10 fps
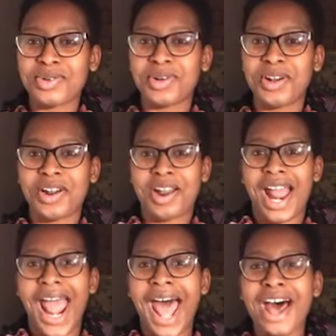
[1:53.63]
or
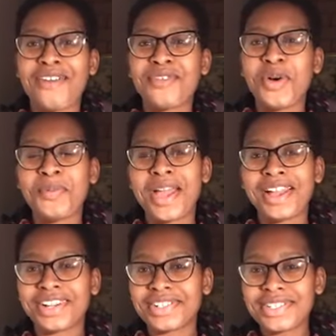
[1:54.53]
have au
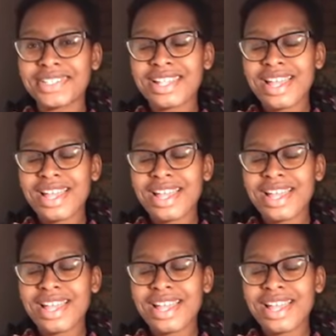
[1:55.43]
pairs.